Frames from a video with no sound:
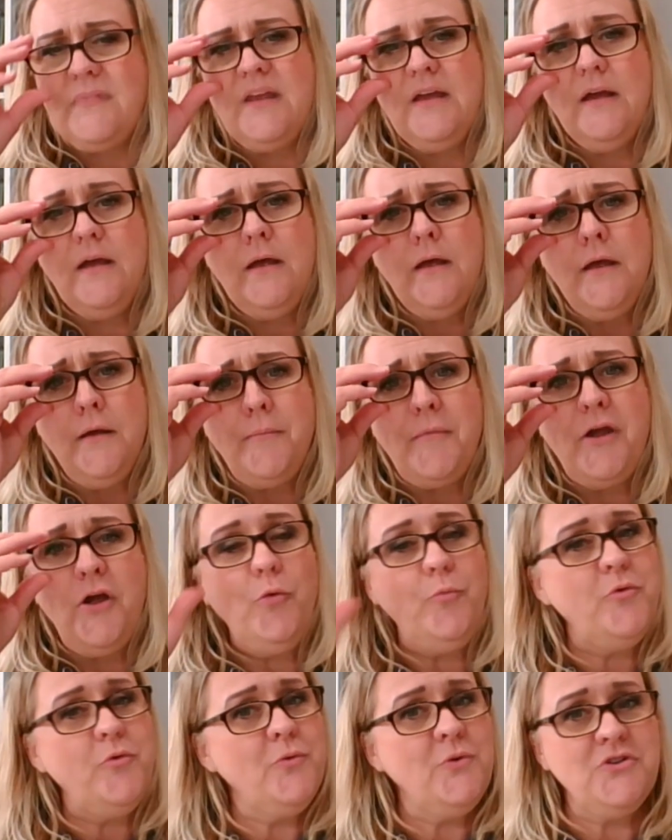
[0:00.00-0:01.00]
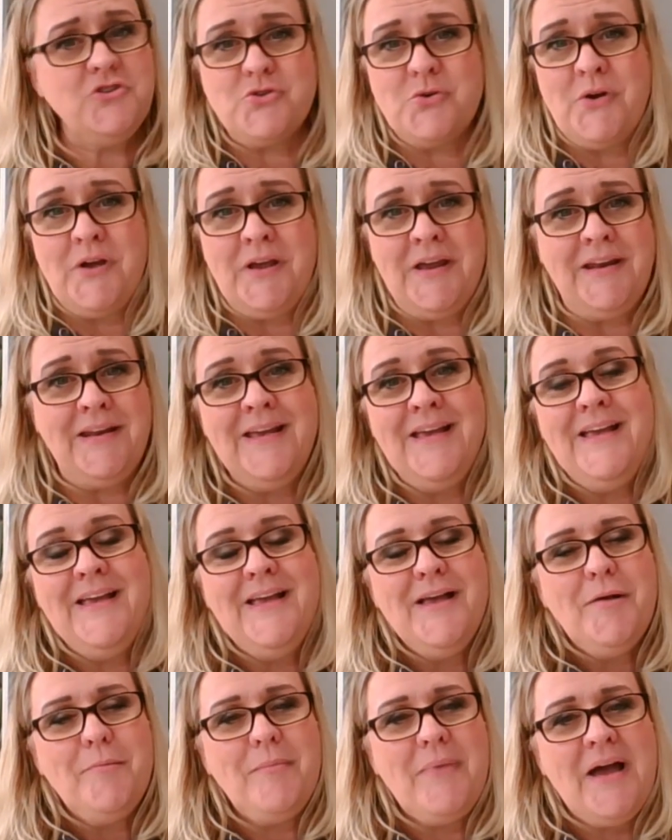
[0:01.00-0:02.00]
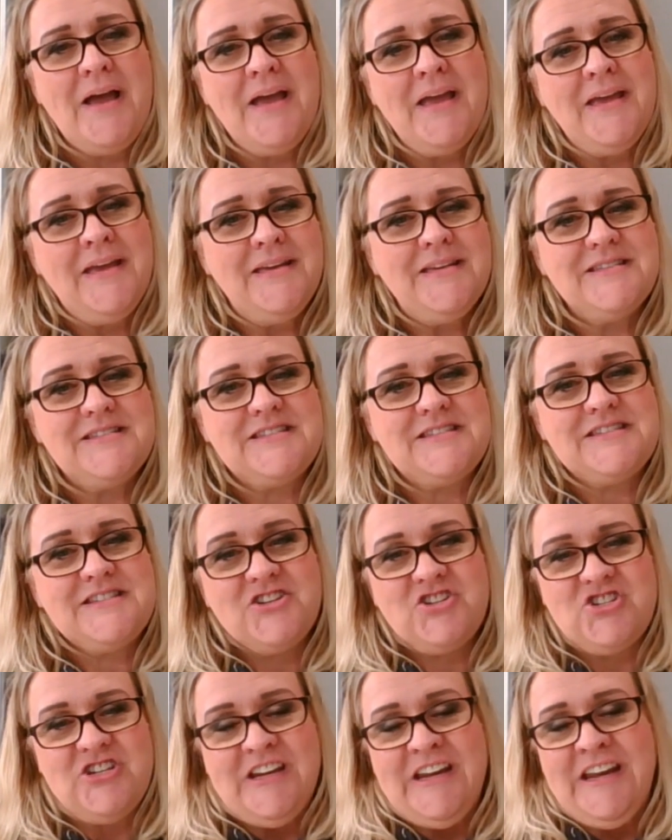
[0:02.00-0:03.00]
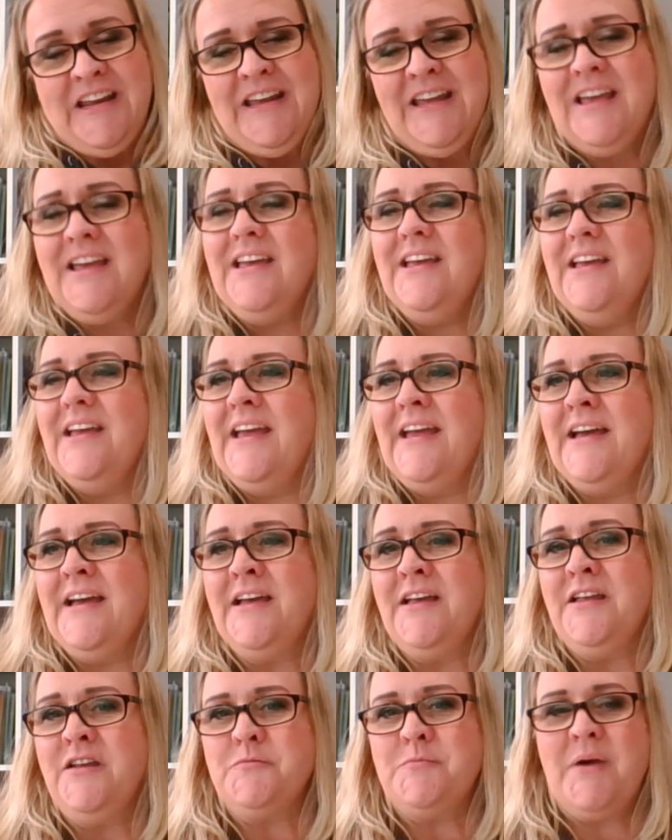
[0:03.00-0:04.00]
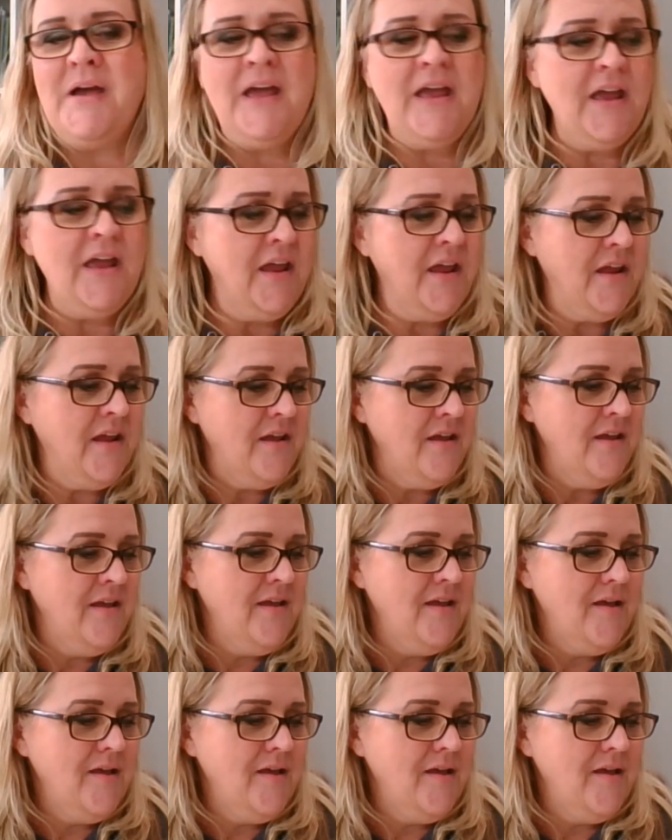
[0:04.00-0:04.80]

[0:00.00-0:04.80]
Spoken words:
I hope you enjoyed my stitching and my